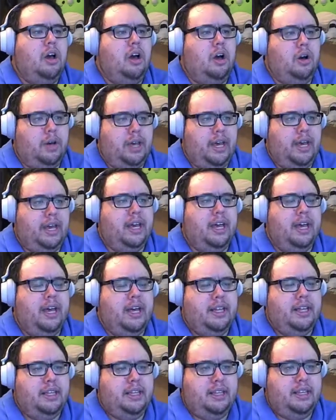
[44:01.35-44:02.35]
Okay,
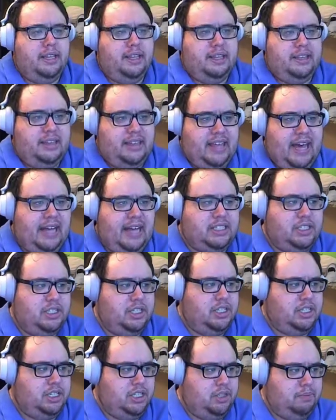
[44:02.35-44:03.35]
that's
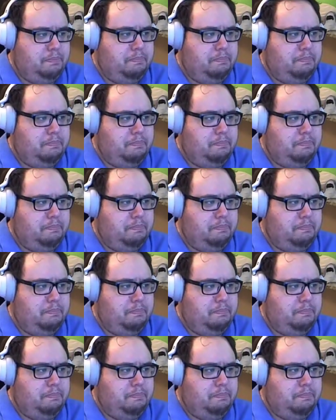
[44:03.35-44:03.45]
the